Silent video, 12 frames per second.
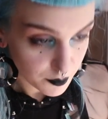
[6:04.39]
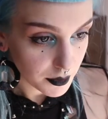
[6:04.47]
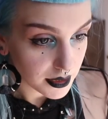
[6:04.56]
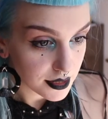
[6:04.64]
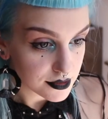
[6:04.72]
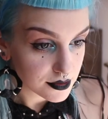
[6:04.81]

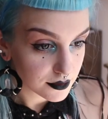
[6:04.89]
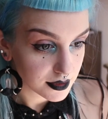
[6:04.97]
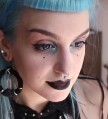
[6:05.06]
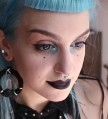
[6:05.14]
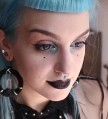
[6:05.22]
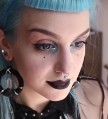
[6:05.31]
But as you
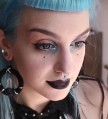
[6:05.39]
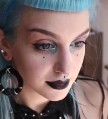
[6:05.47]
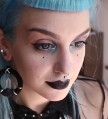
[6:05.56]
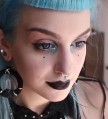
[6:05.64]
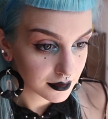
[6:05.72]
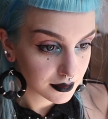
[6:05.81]
can see,
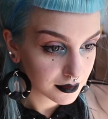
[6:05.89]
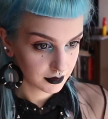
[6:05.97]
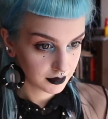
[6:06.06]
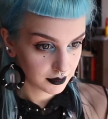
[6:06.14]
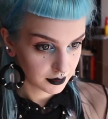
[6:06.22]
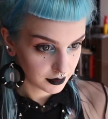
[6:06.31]

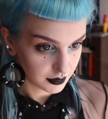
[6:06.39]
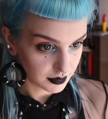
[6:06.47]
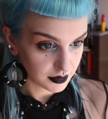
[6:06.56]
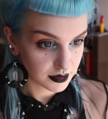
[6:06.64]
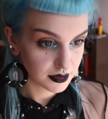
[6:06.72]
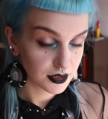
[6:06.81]

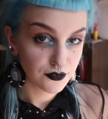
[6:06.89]
it